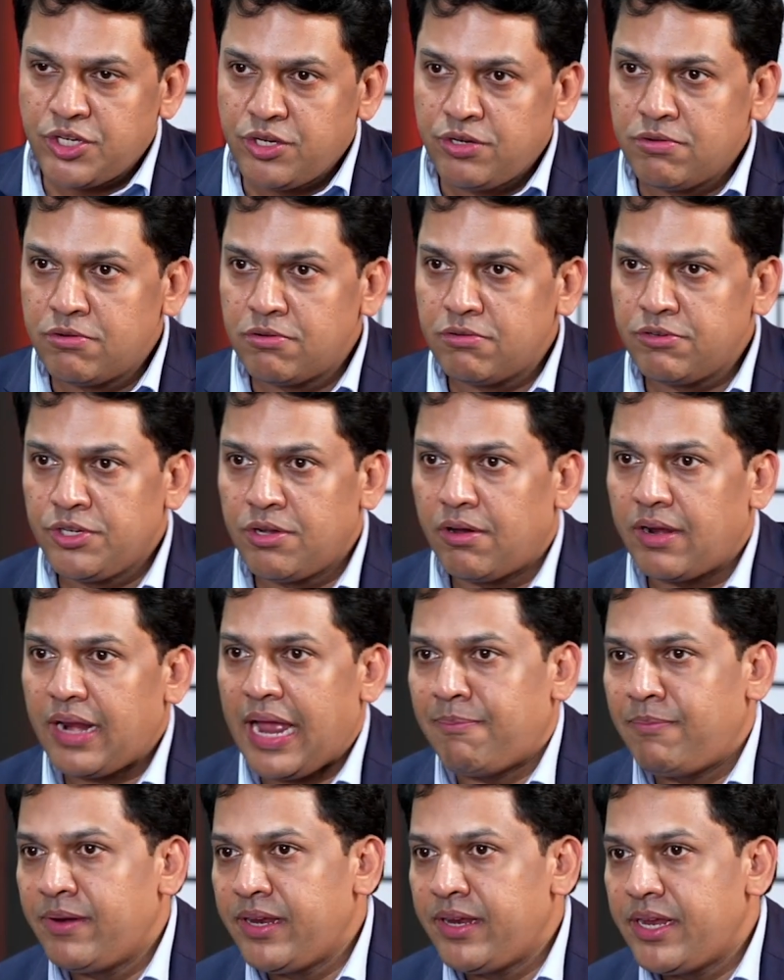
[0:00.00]
your
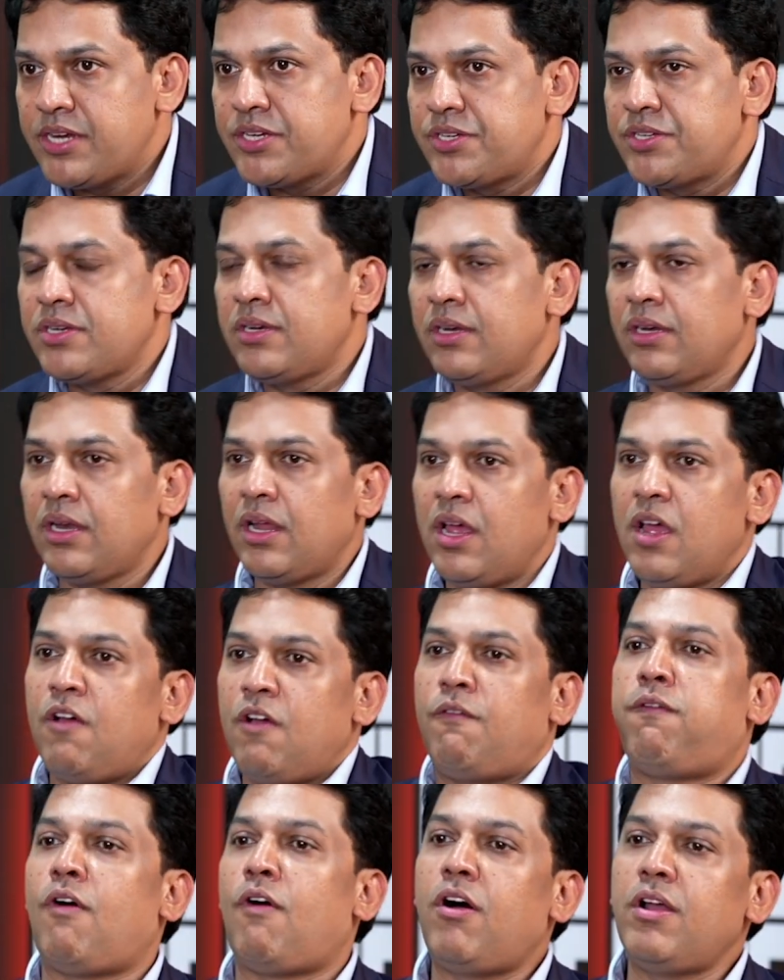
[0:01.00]
application
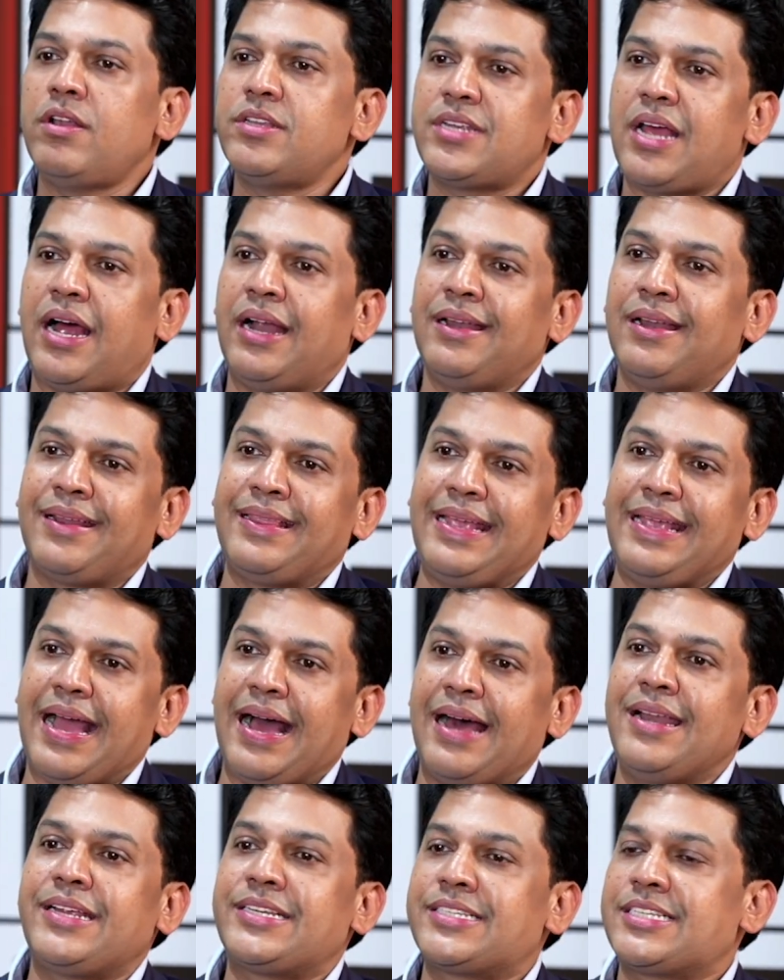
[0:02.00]
falls under the
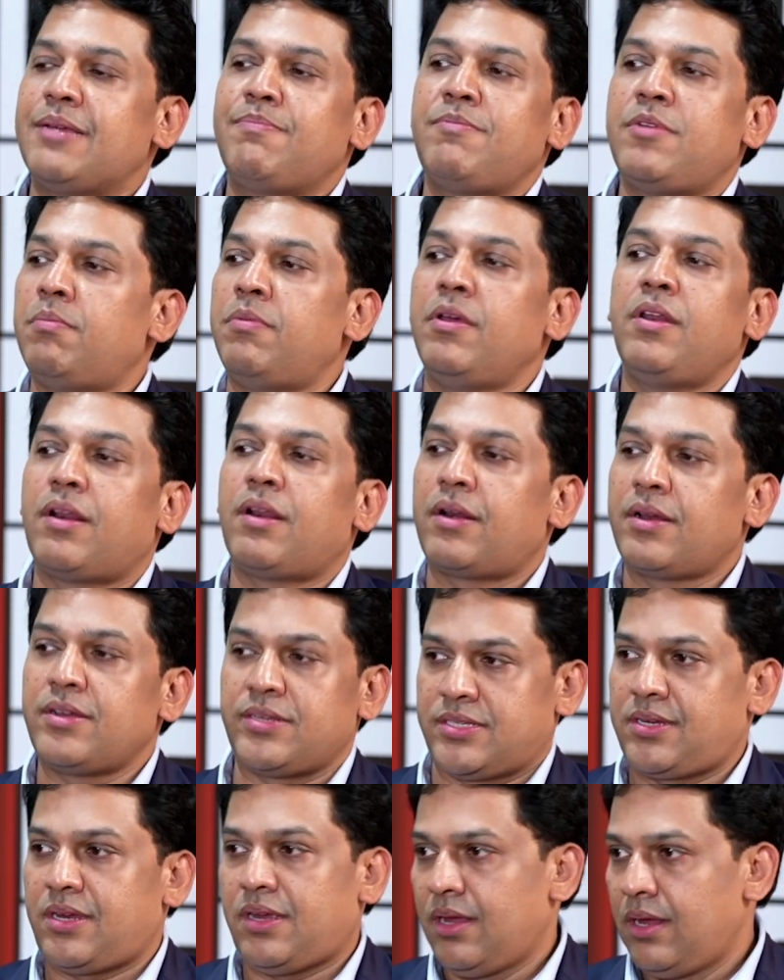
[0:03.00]
unacceptable
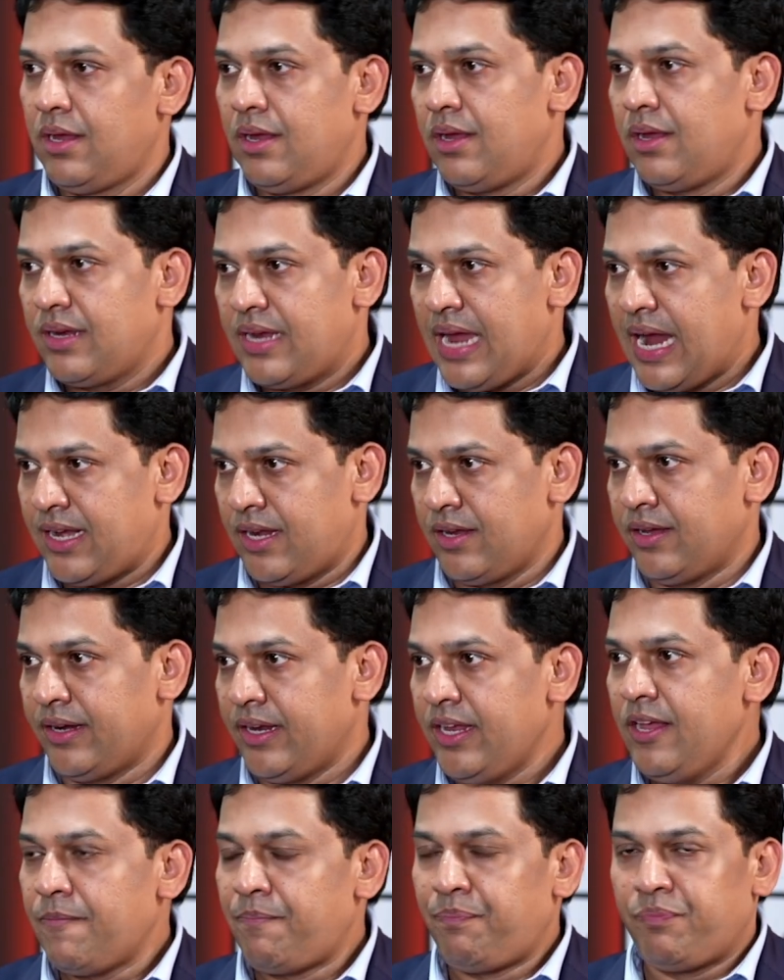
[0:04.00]
risk
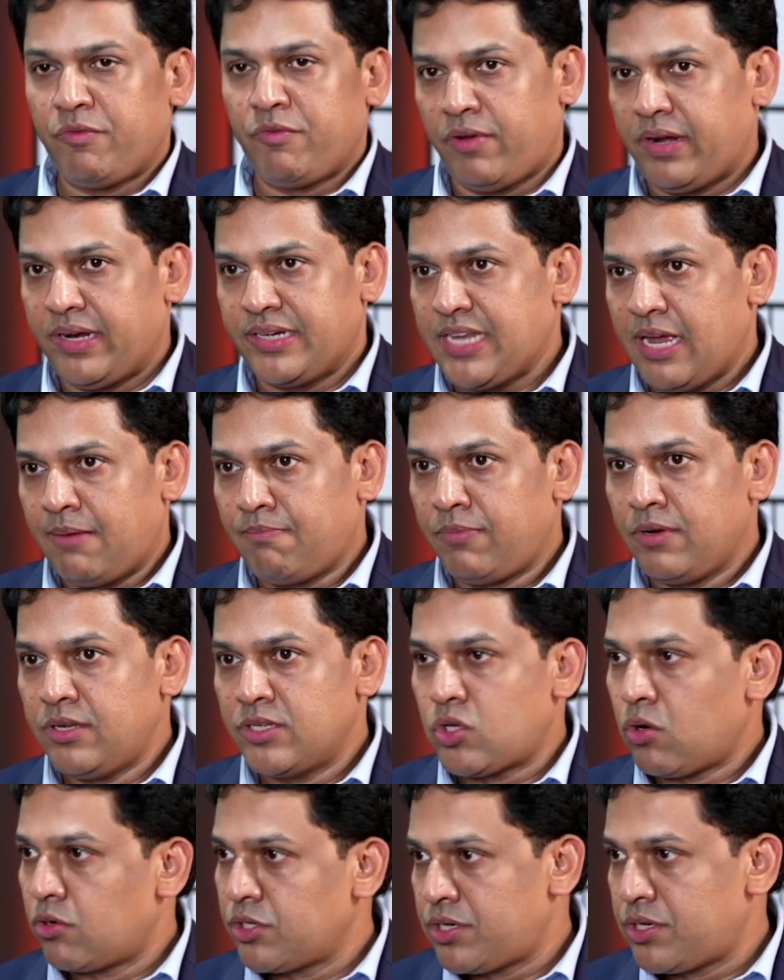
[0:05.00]
category, for example,
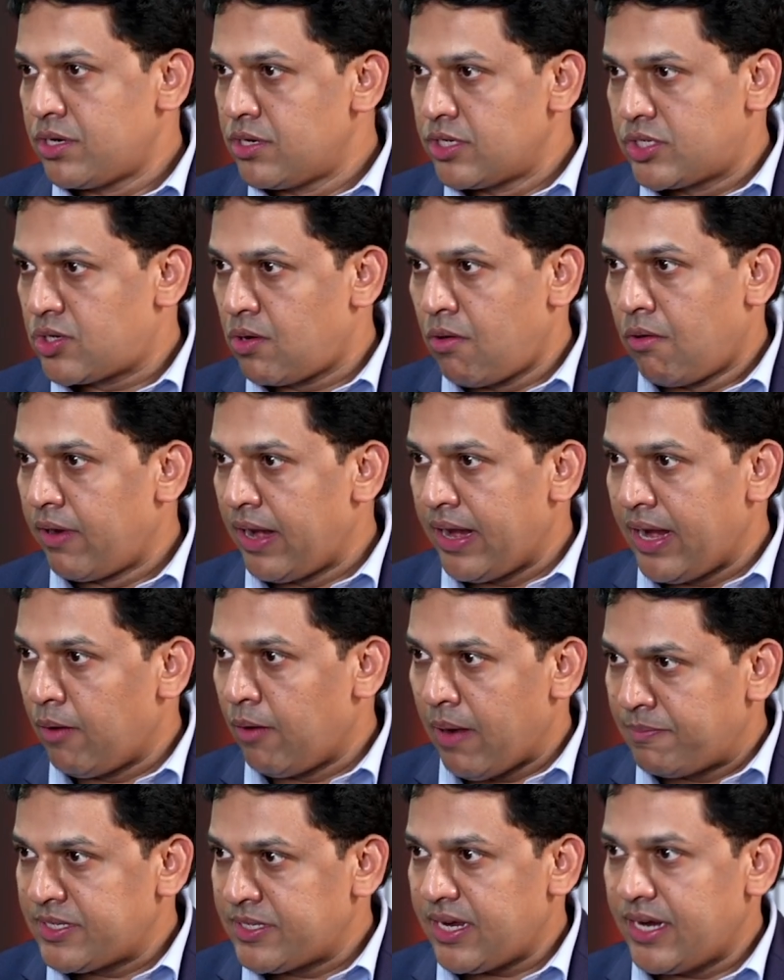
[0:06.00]
social scoring
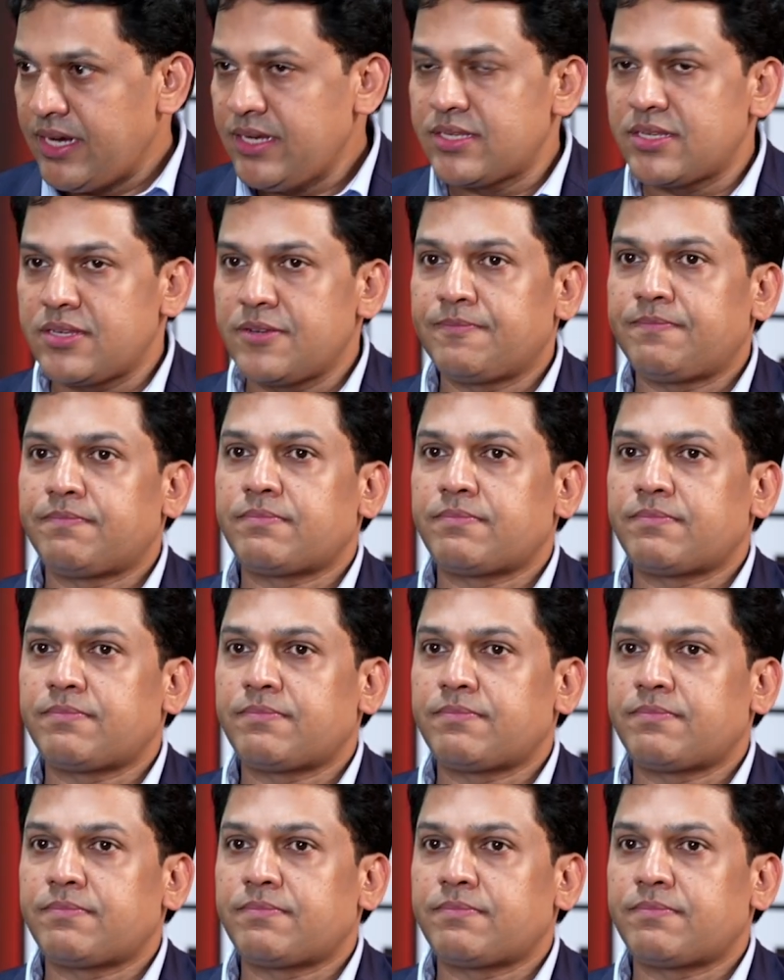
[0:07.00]
websites,